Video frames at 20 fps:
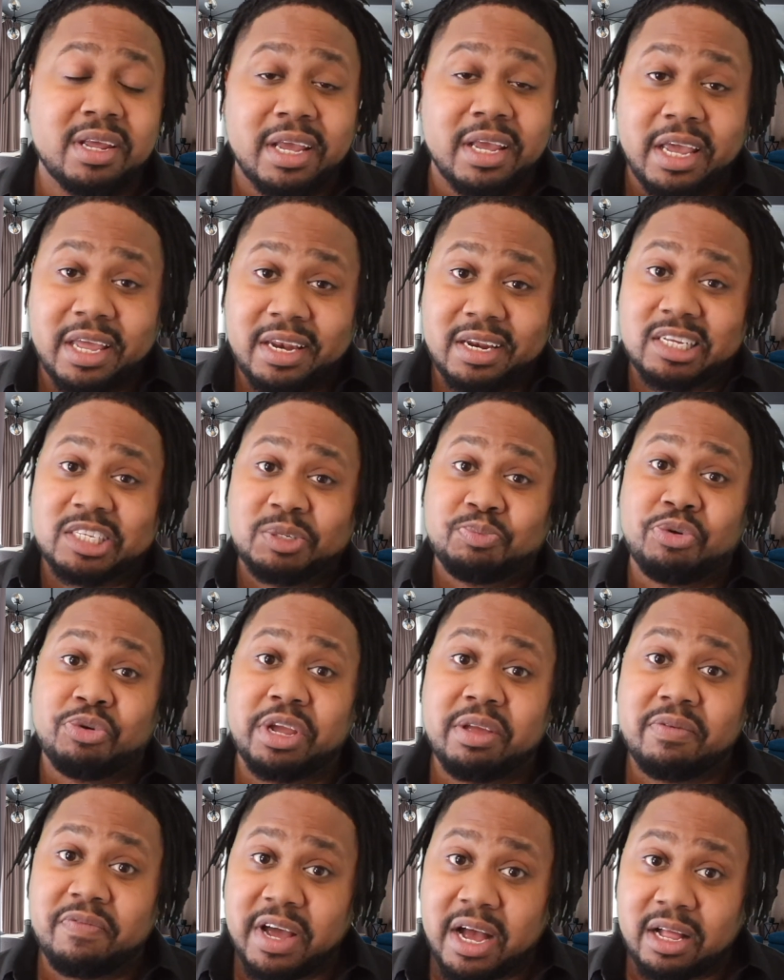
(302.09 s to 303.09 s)
in the
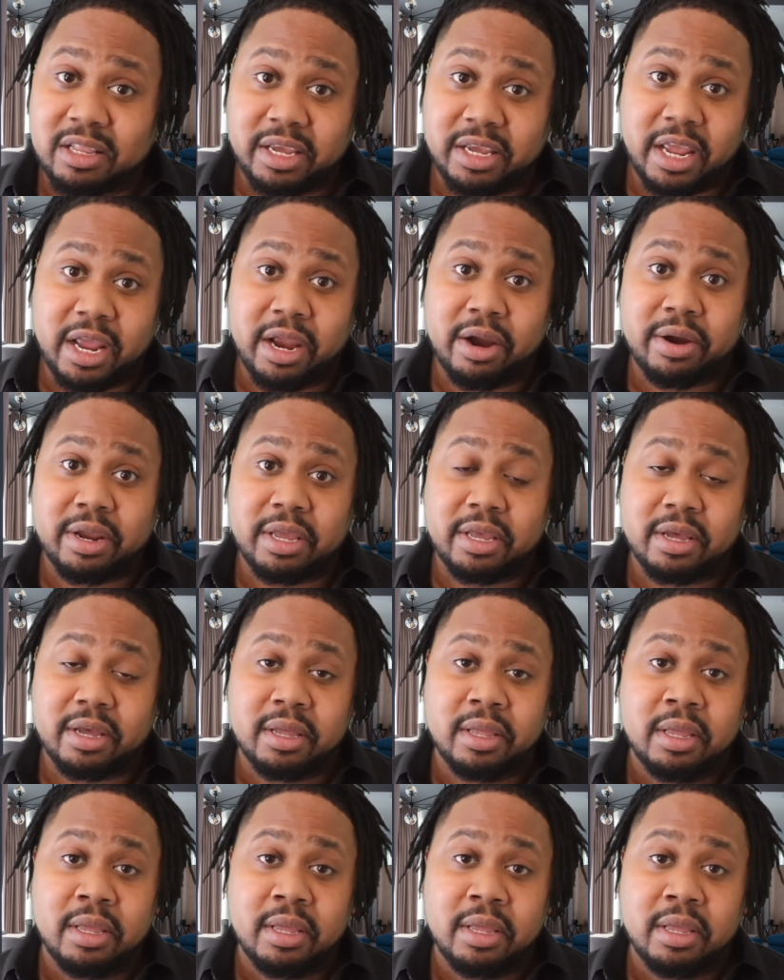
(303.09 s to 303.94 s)
Spring Valley area.